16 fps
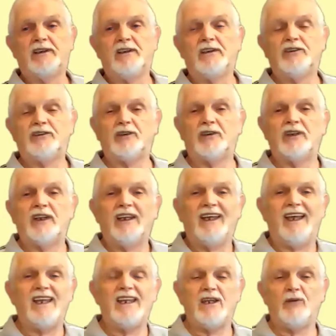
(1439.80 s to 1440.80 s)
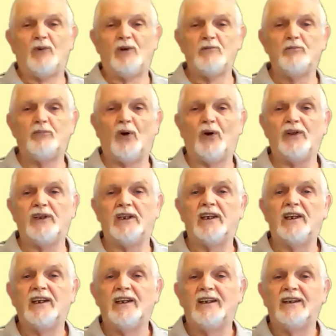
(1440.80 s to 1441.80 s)
So any one point,
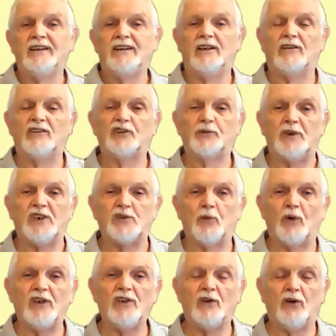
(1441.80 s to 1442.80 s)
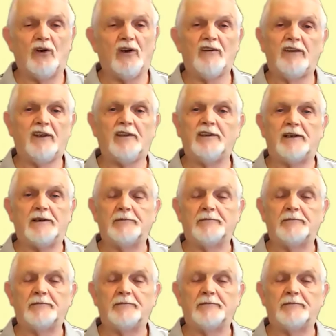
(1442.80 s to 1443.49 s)
it'll switch one or the other.